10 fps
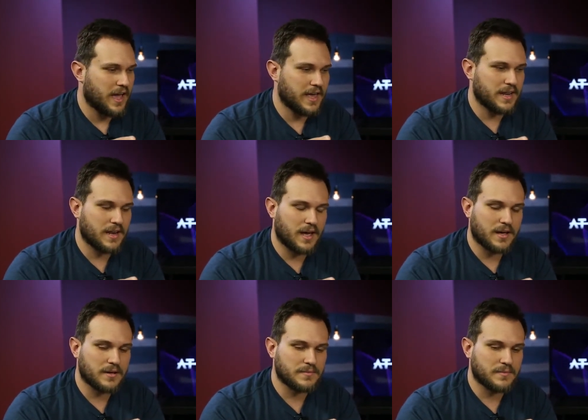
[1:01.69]
and
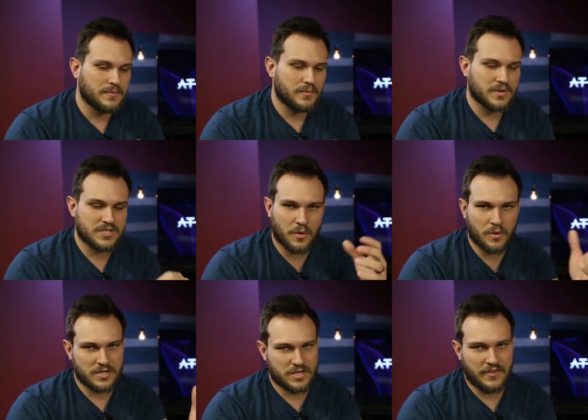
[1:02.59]
it
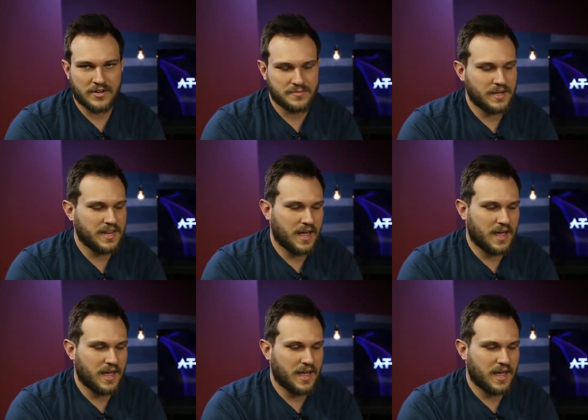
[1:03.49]
restores. And there's many